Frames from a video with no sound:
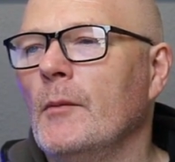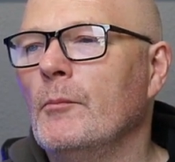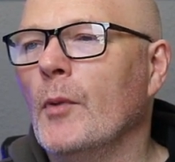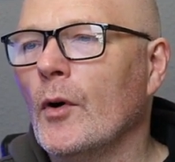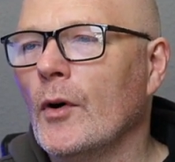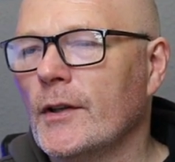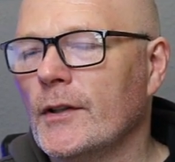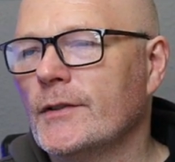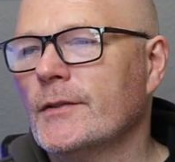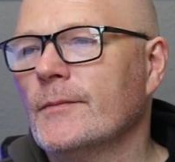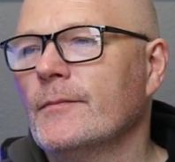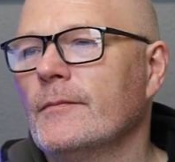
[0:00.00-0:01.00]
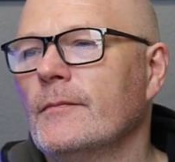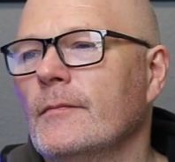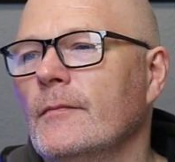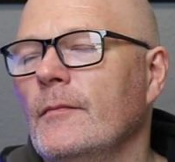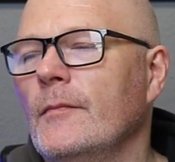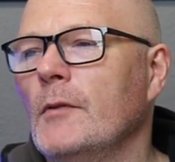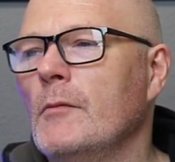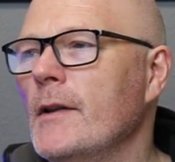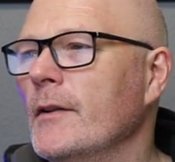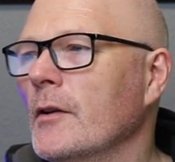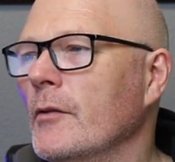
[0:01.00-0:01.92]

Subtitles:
borders, the red and the